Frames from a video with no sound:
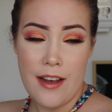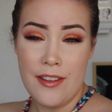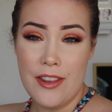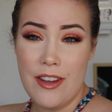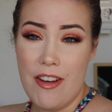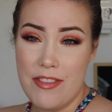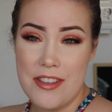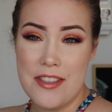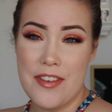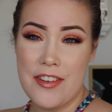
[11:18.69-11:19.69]
I love
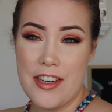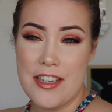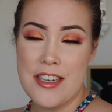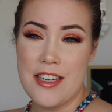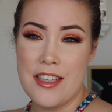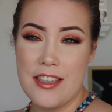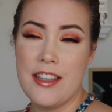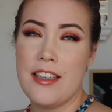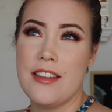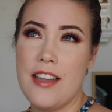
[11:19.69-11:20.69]
this foundation.
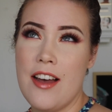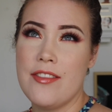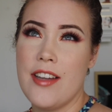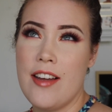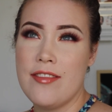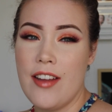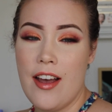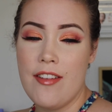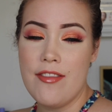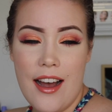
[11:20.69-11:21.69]
Like love.